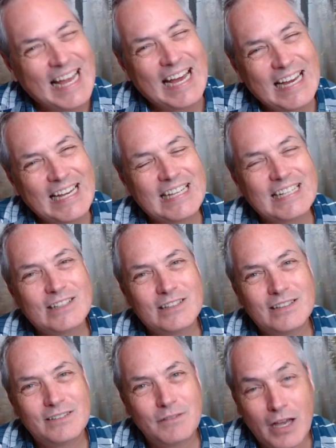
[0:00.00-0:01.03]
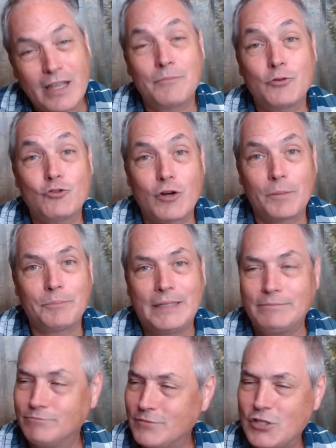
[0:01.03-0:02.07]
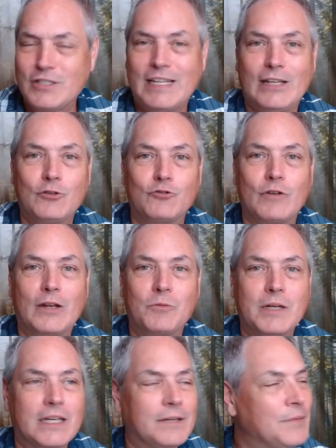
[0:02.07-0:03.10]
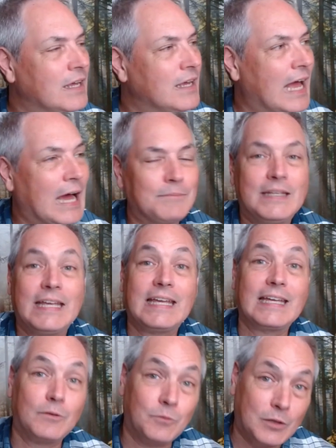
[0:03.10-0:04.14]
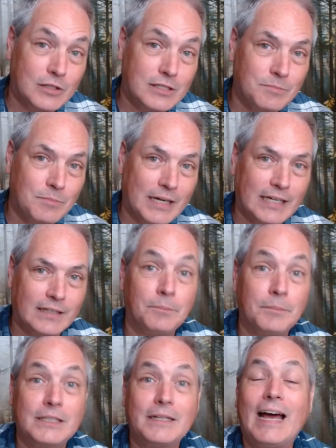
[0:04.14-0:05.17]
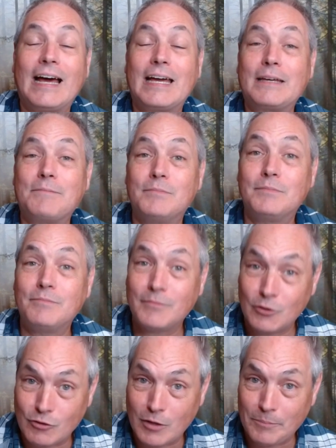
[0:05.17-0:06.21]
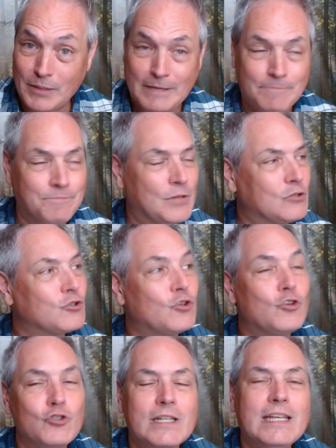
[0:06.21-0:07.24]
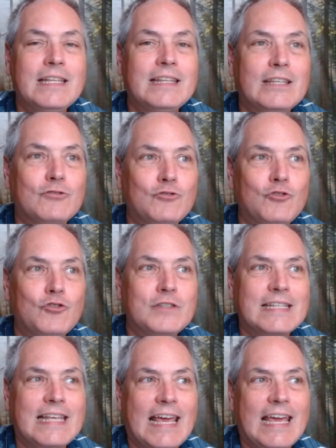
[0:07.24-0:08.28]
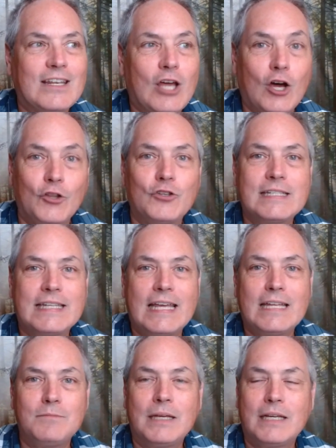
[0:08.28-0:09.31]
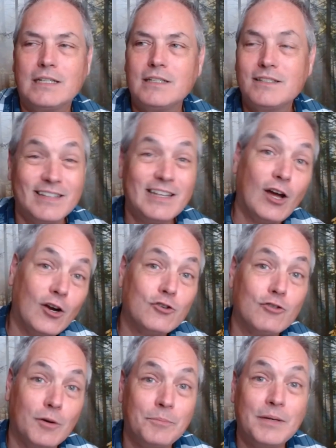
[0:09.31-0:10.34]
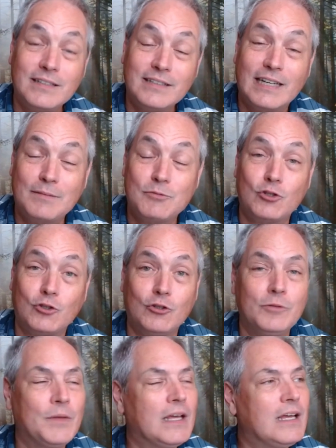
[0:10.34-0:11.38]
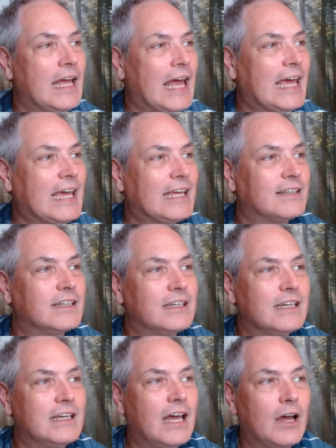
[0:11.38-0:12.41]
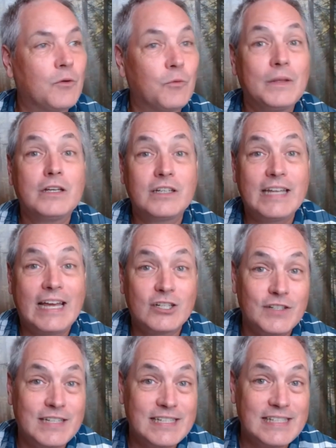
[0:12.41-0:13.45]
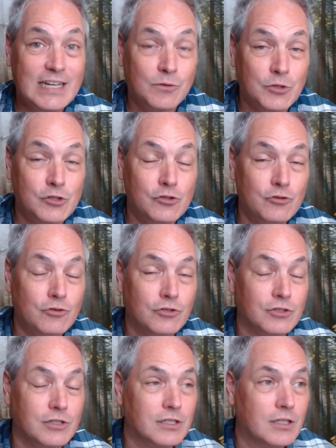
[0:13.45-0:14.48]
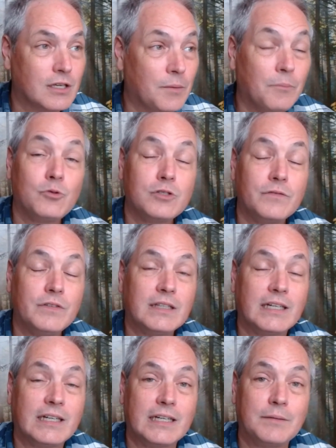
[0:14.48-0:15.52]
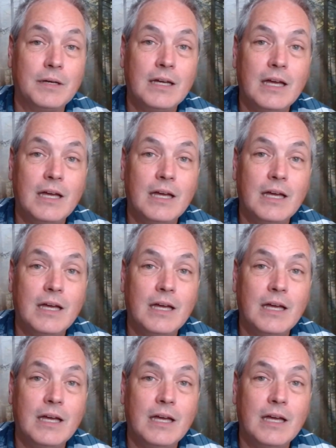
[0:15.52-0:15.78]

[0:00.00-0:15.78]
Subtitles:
I I am grumpy. Just telling you right away. I'm taking it with a smile, but I'm grumpy. So usually the students can understand because they are grumpy in times too. And when the connection is there with students, most of the time